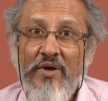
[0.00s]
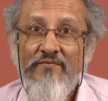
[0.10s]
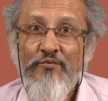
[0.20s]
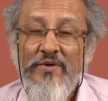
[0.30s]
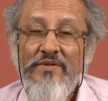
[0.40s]

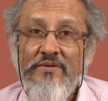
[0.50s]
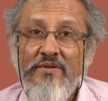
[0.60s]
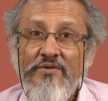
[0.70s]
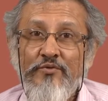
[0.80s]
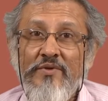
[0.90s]
have questions
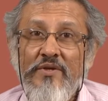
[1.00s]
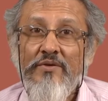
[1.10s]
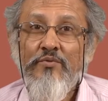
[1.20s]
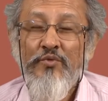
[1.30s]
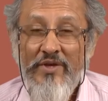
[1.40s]
that you
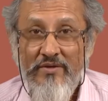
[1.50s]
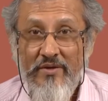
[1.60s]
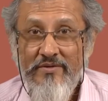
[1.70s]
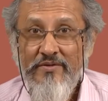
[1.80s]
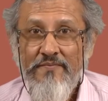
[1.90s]
think we can
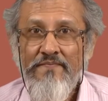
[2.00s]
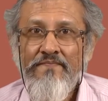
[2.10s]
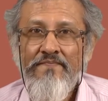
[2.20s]
answer.